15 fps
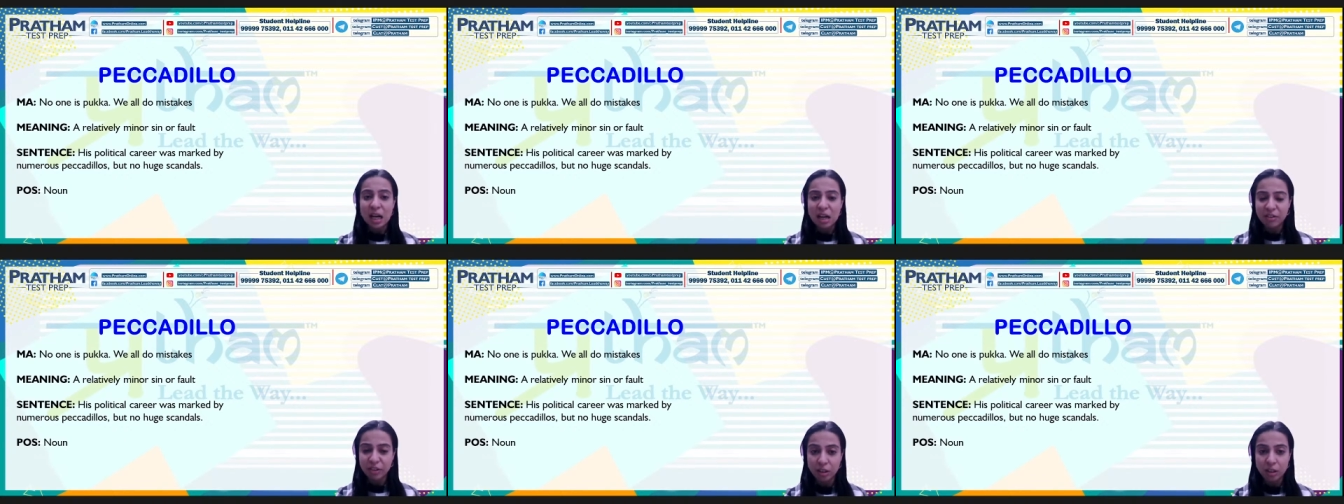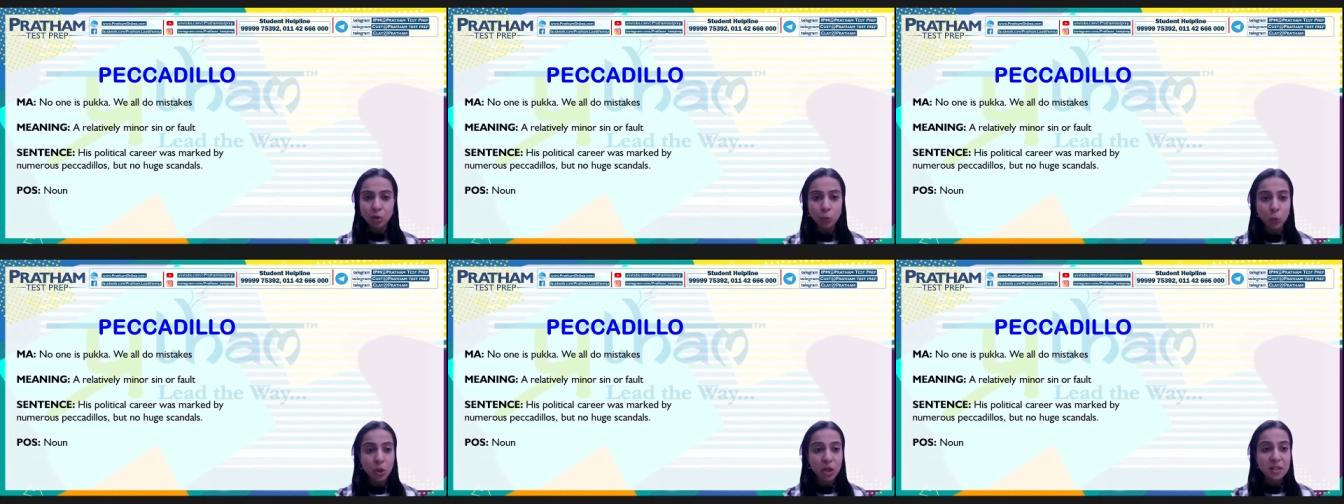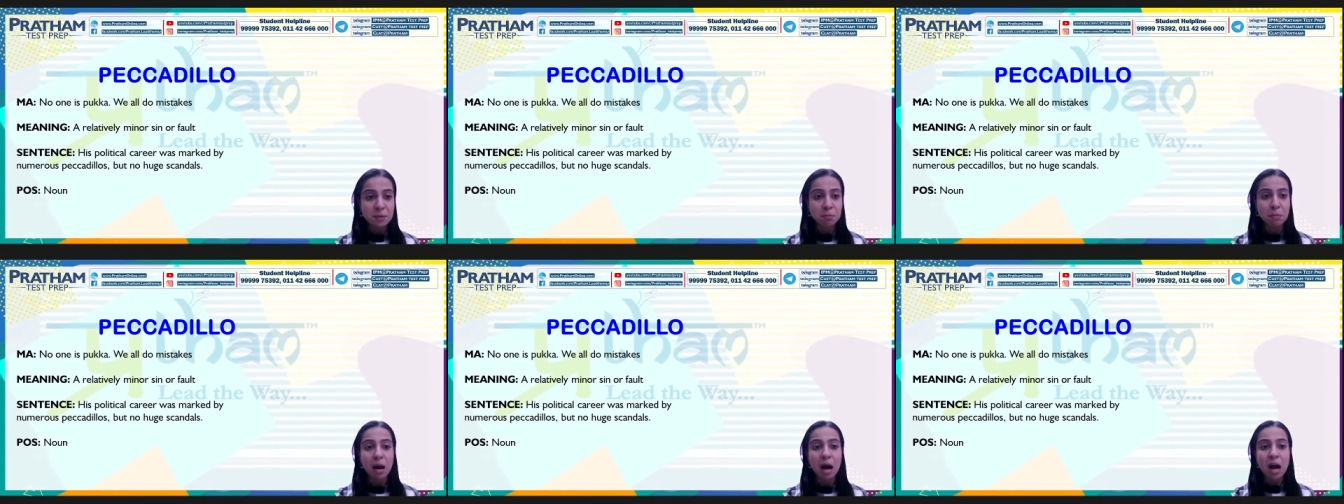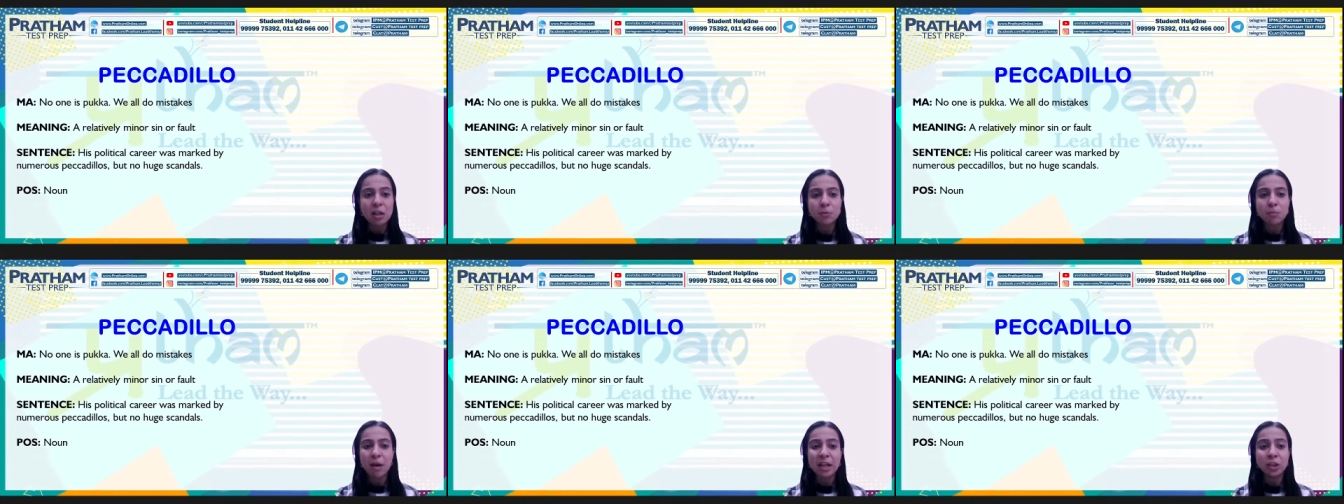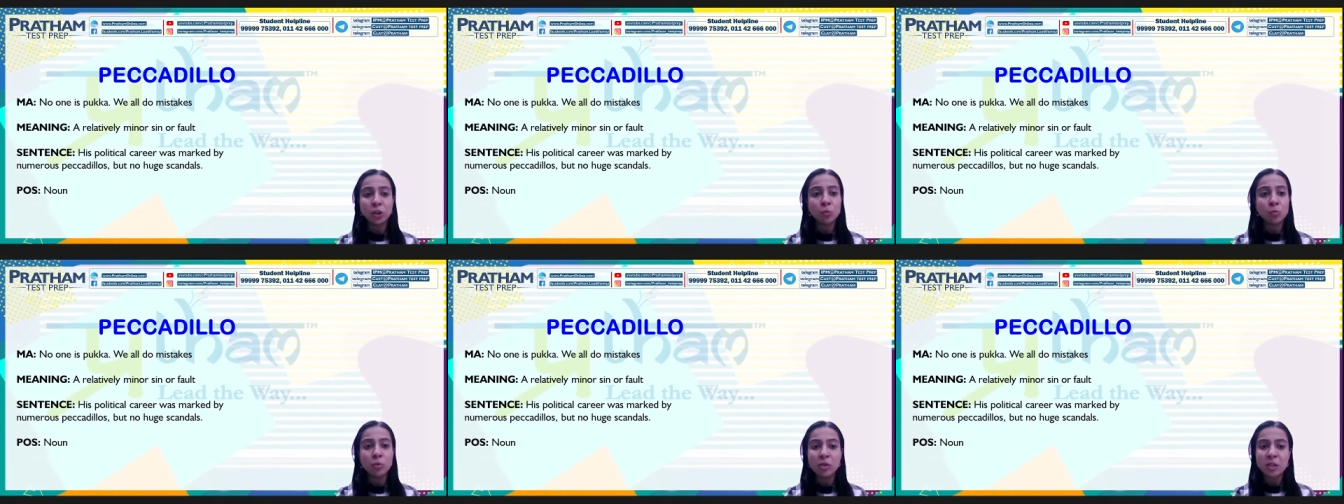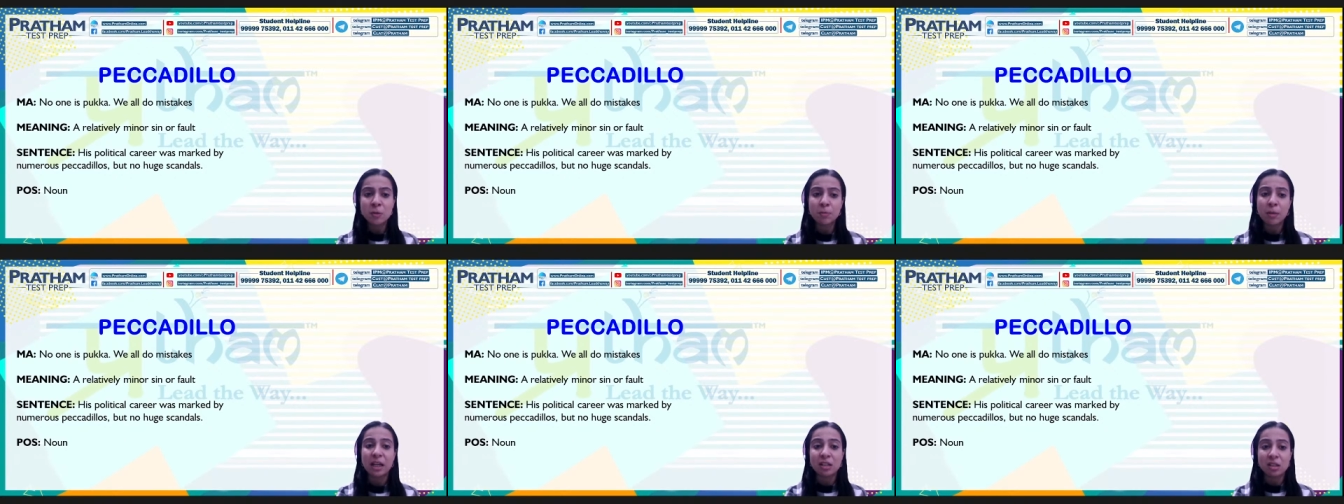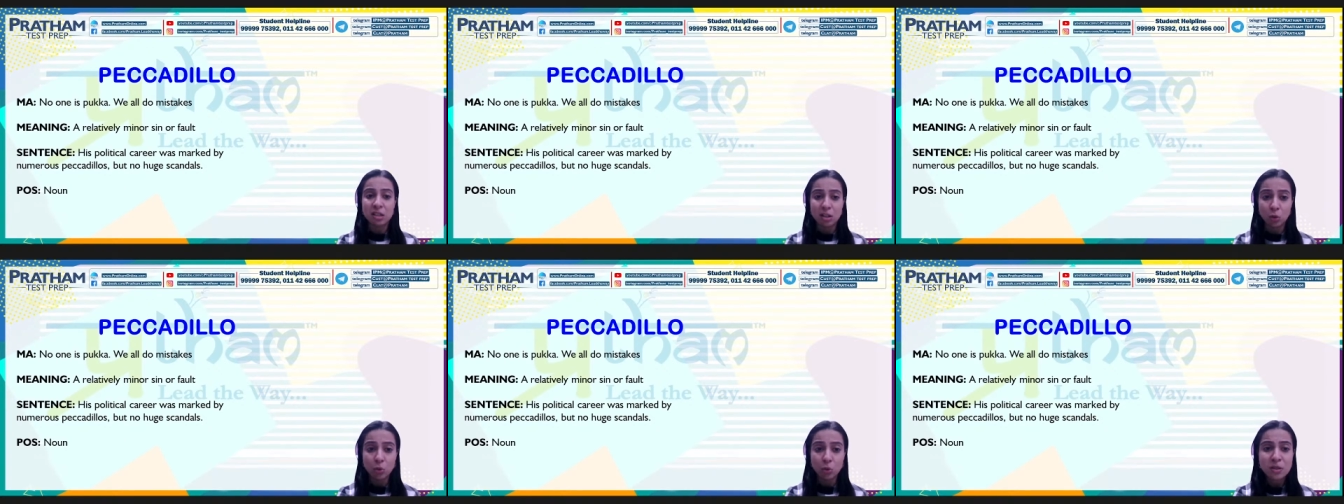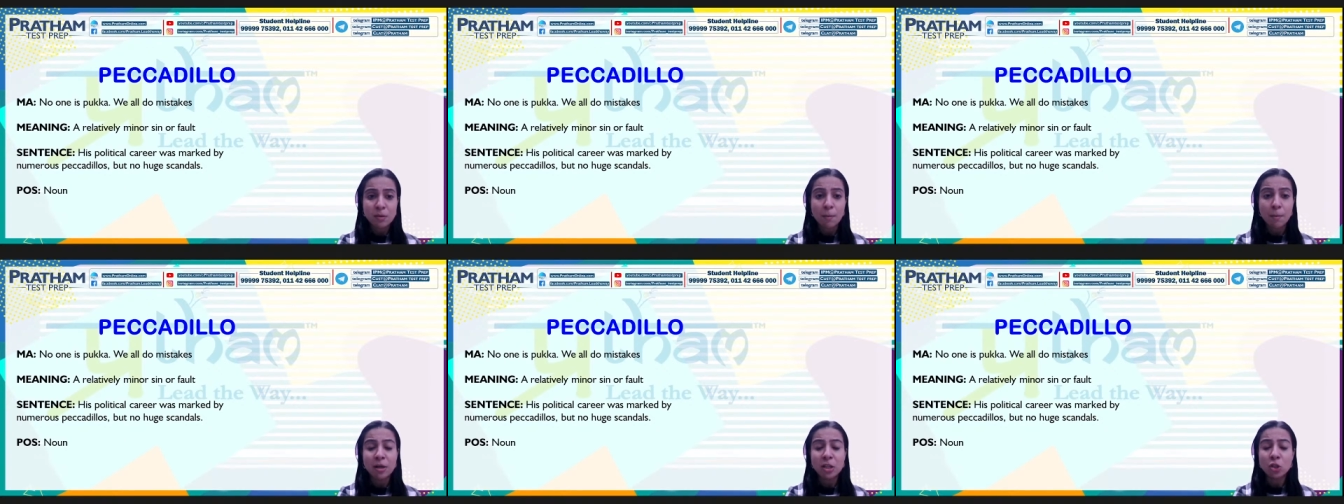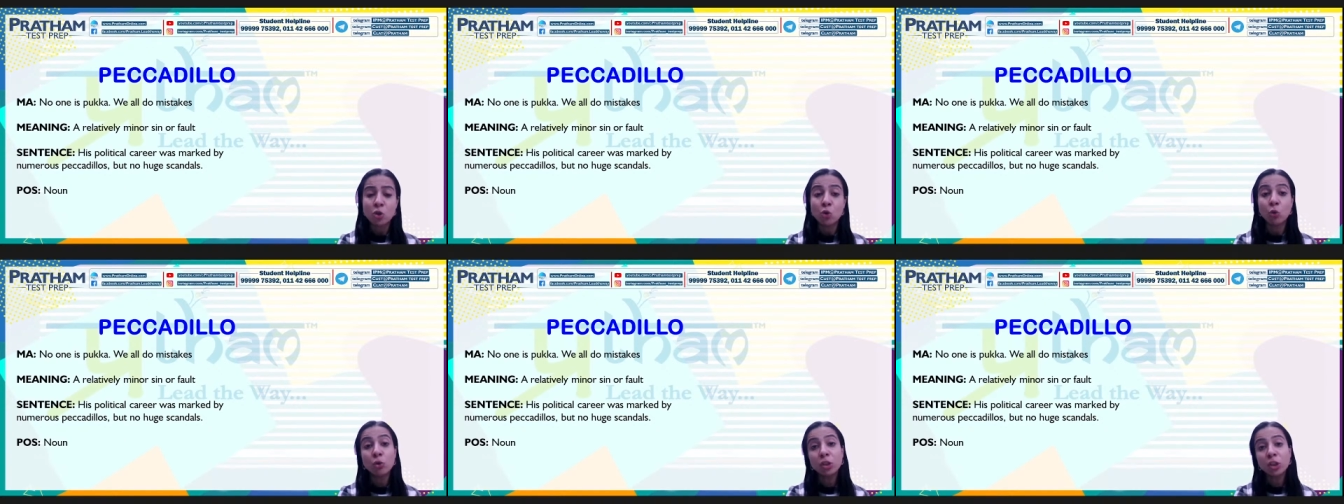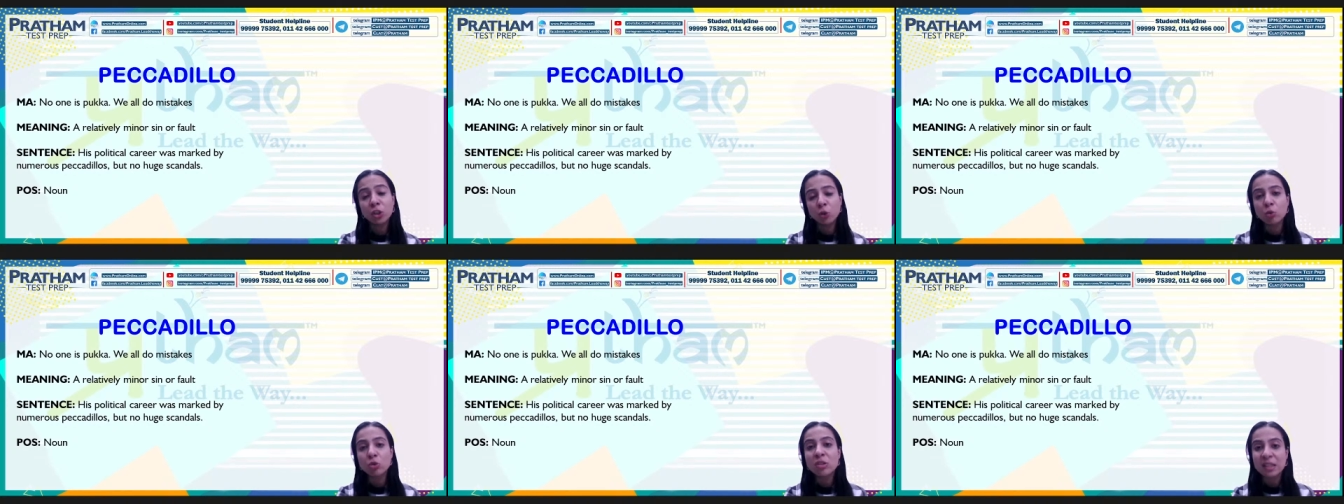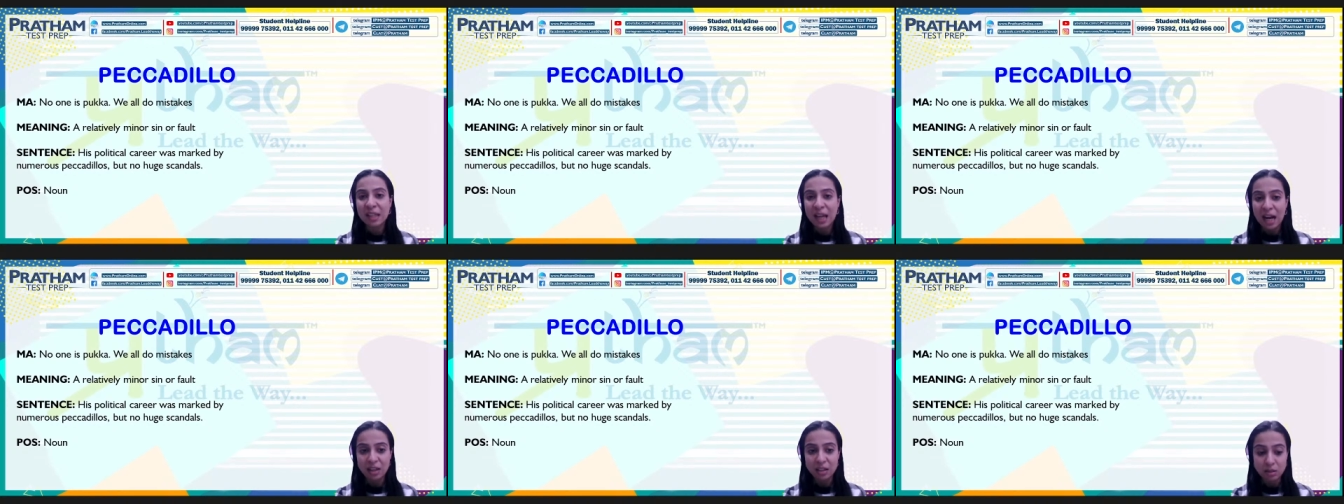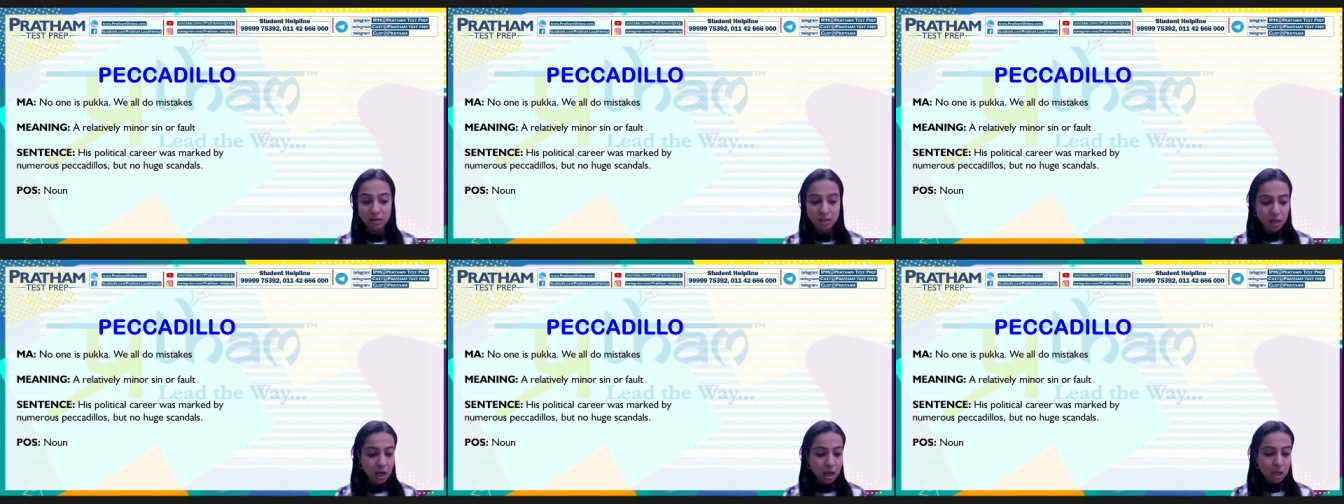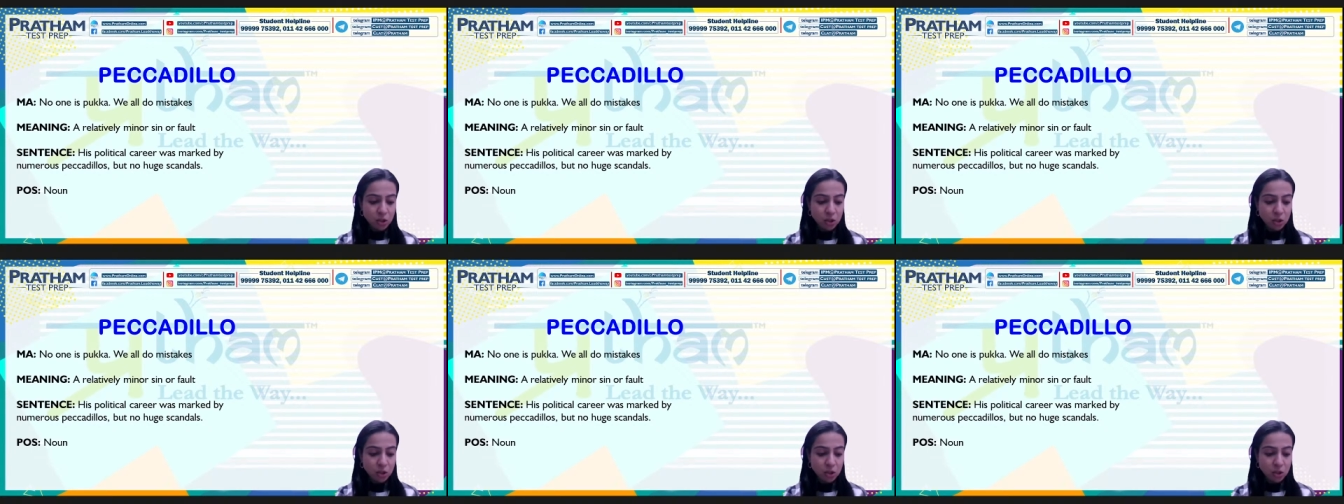career was marked by numerous peccadilloes, but no huge scandals.